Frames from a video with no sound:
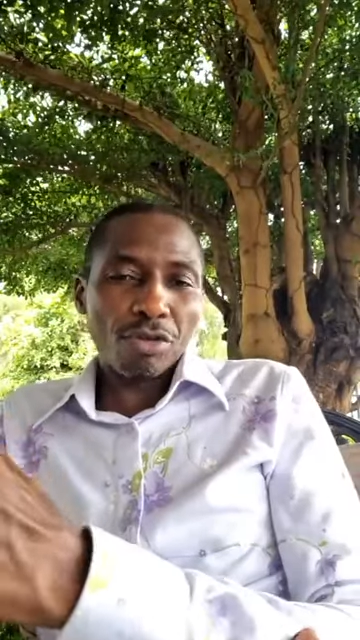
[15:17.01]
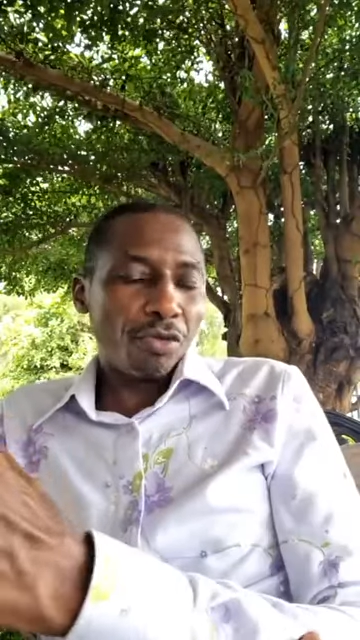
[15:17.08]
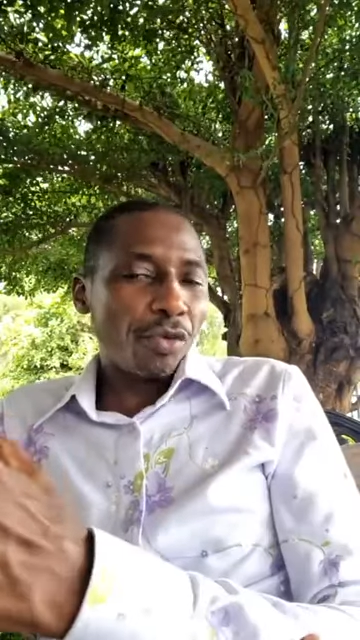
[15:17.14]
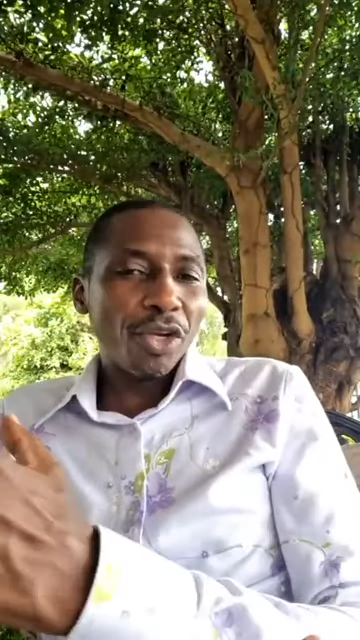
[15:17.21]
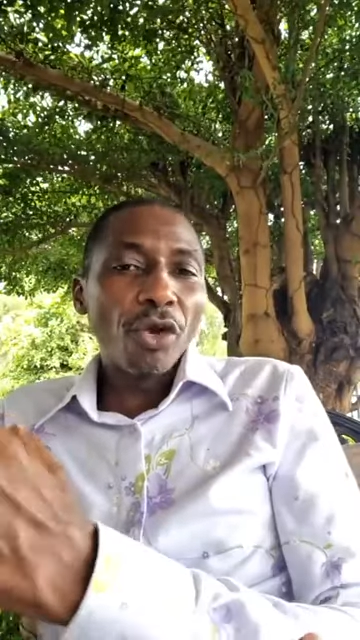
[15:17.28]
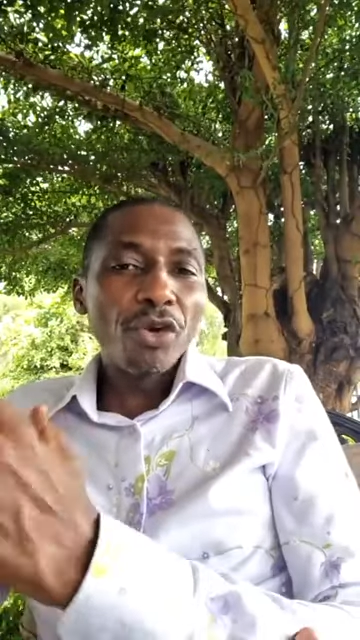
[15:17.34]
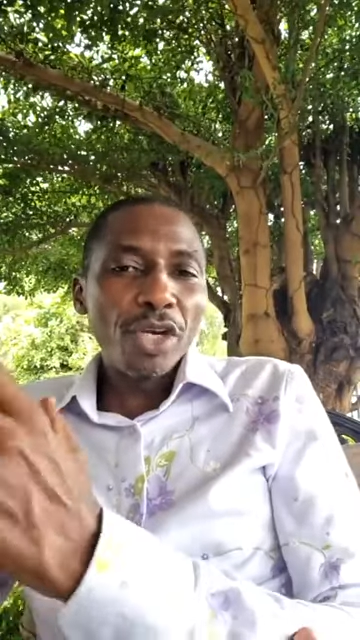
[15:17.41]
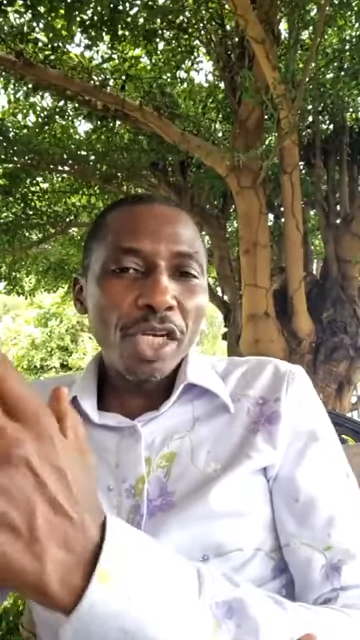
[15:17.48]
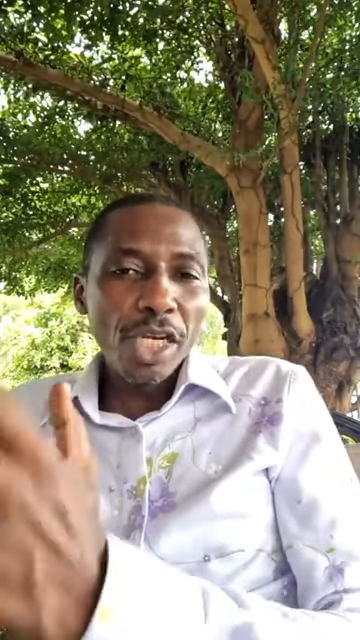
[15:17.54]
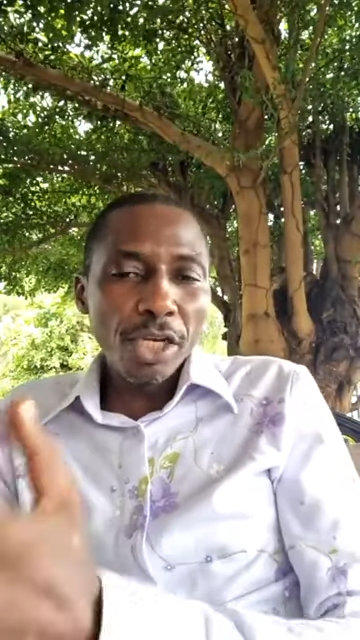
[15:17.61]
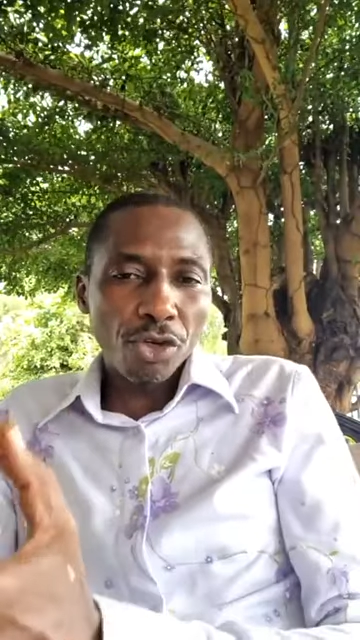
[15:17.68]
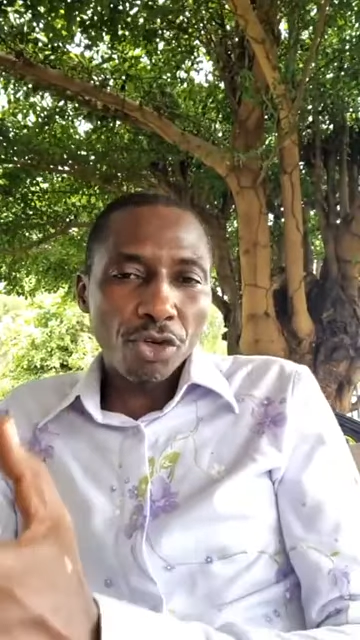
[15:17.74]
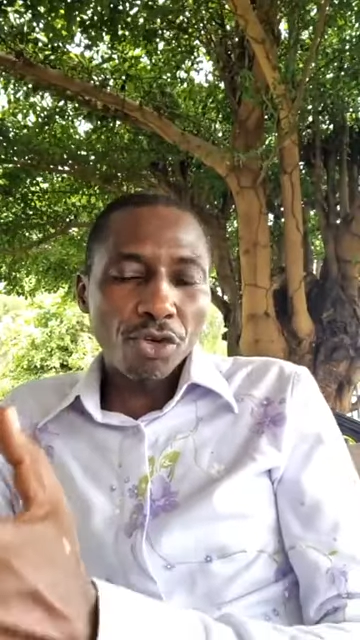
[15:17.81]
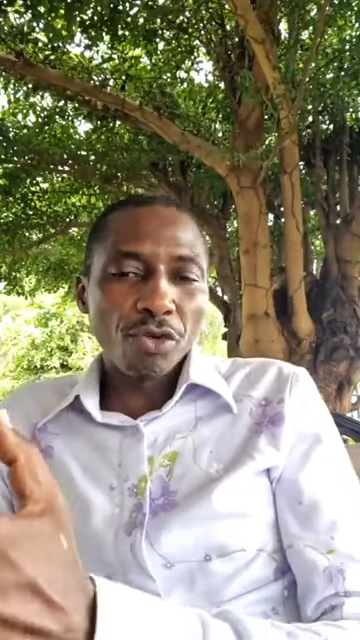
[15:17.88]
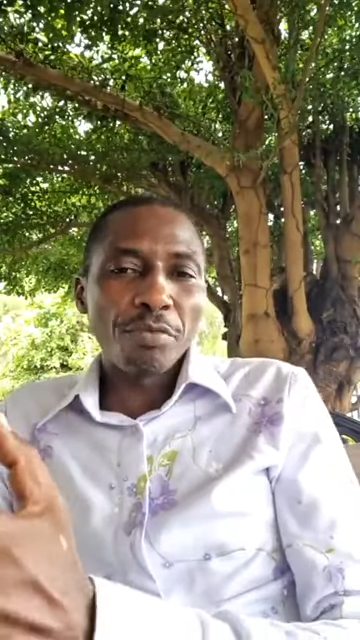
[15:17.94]
we don't need
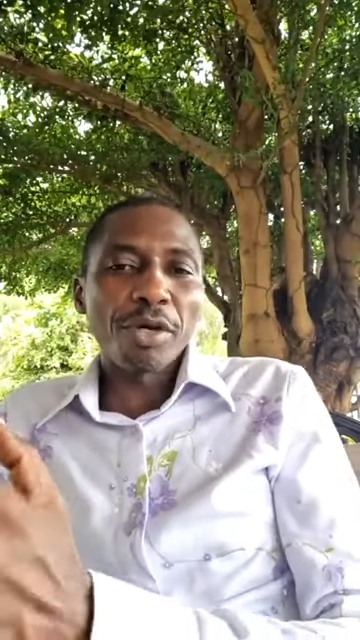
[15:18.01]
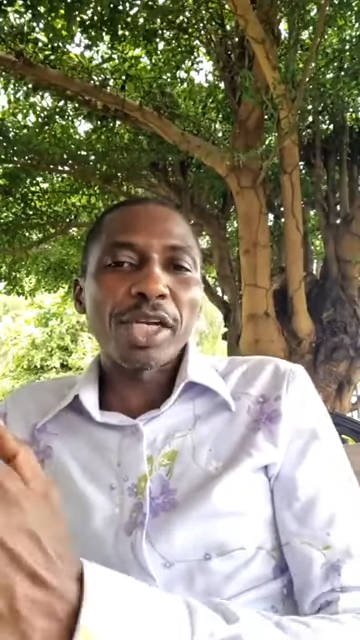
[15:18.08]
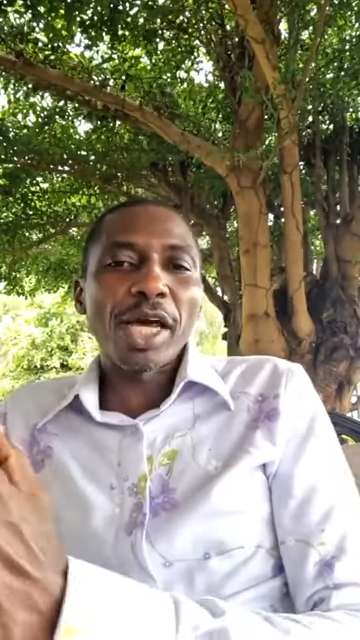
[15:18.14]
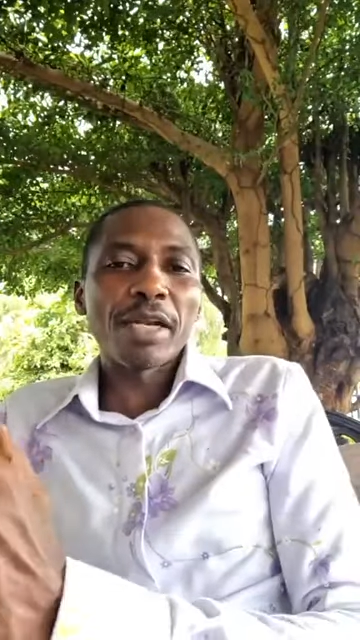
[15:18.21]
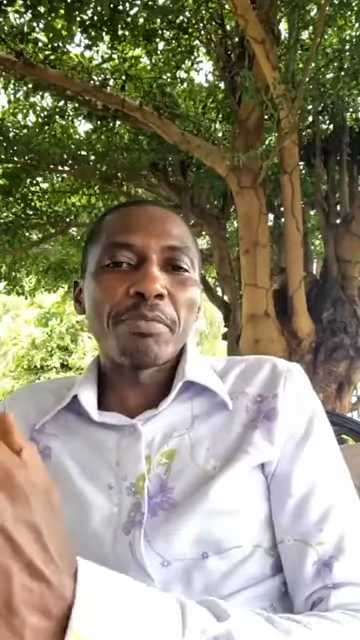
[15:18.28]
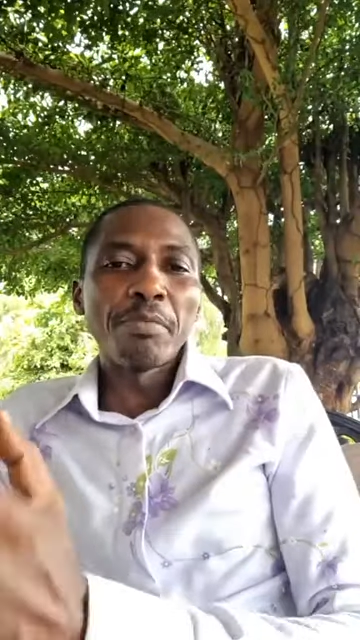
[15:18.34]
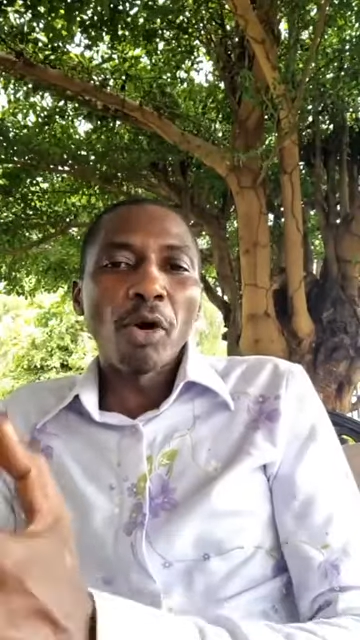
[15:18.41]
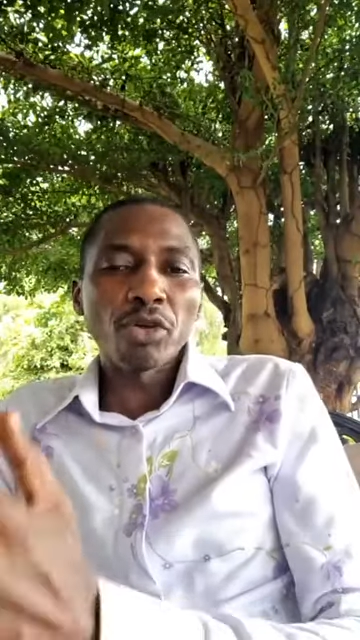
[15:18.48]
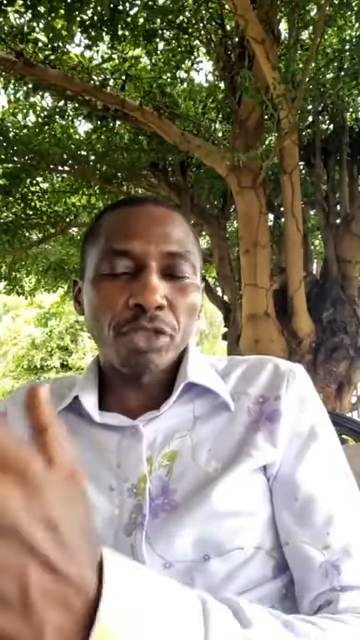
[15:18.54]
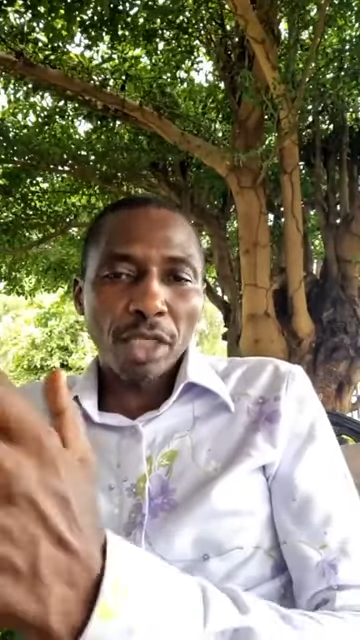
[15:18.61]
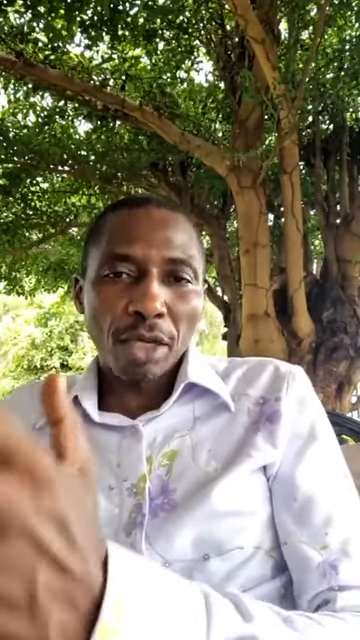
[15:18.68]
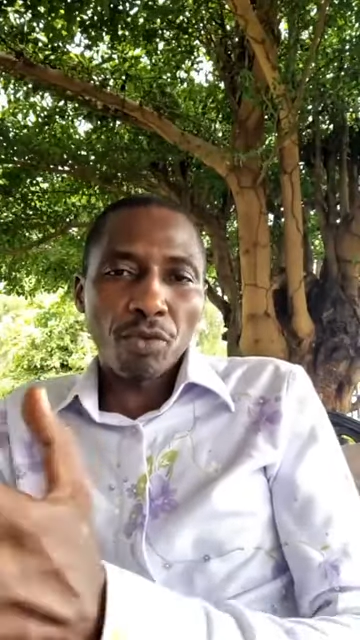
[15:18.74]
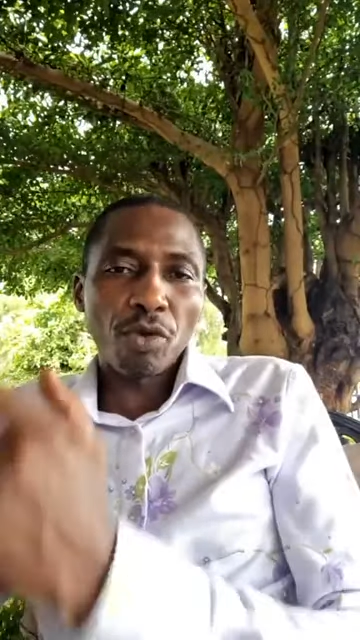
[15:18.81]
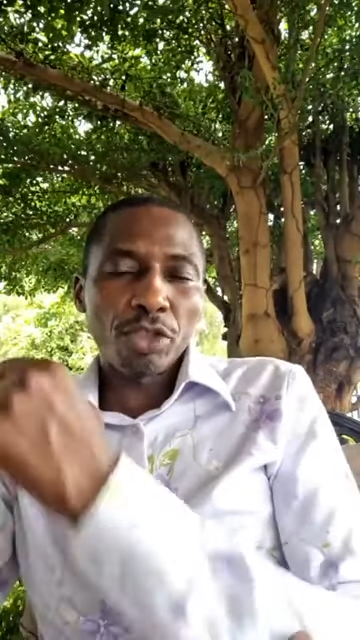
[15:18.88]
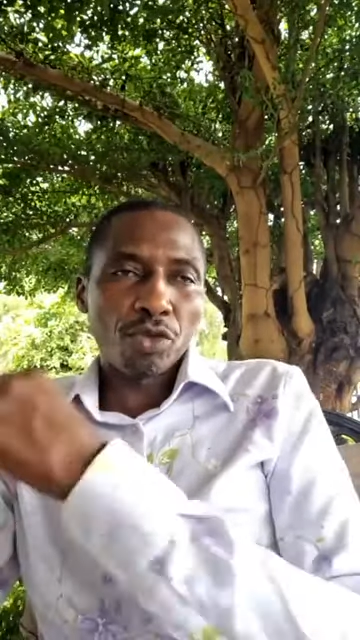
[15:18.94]
to but at most
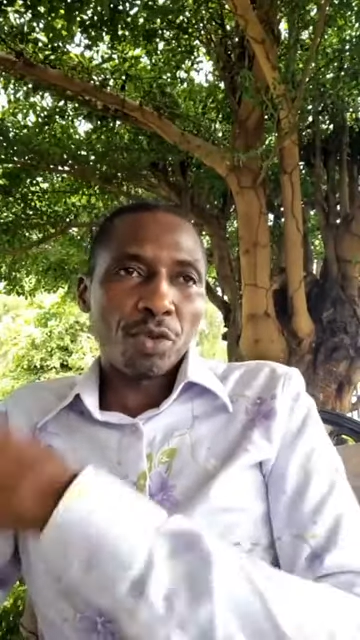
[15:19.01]
that's what